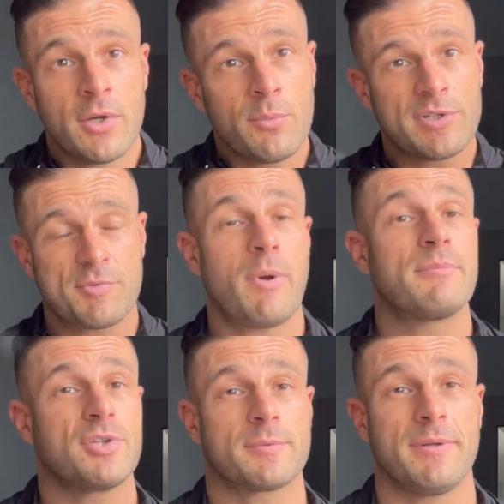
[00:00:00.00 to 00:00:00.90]
which is why I'm
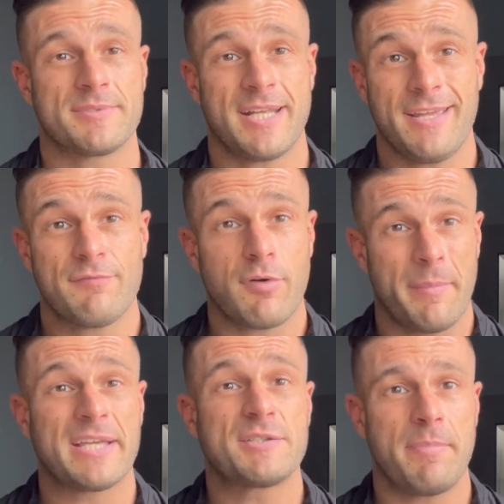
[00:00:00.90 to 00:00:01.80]
talking about today, from
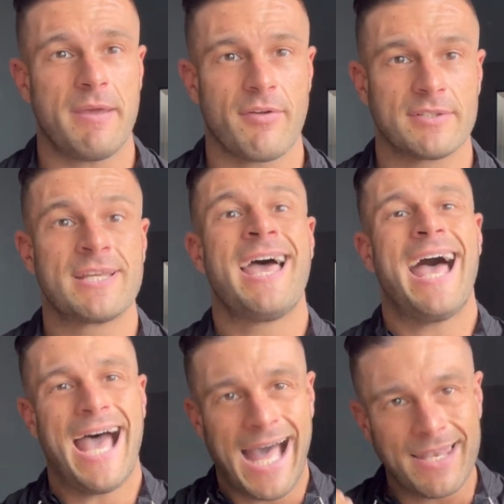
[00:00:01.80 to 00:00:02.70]
experience
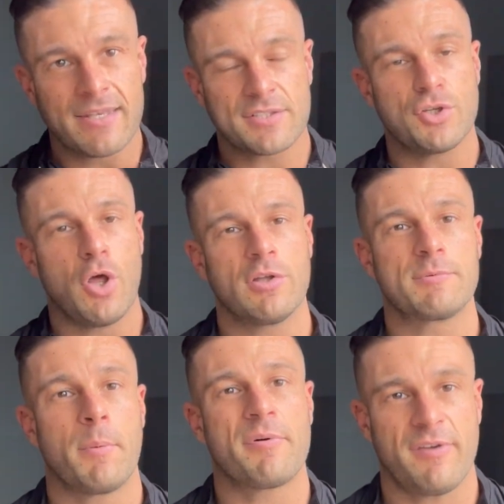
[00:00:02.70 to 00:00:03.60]
and as a
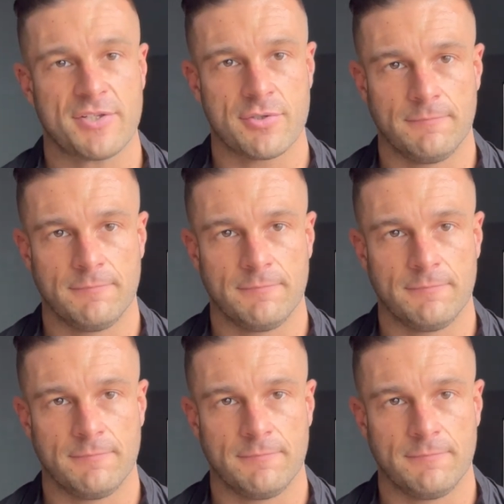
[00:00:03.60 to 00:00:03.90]
knowledgeable professional.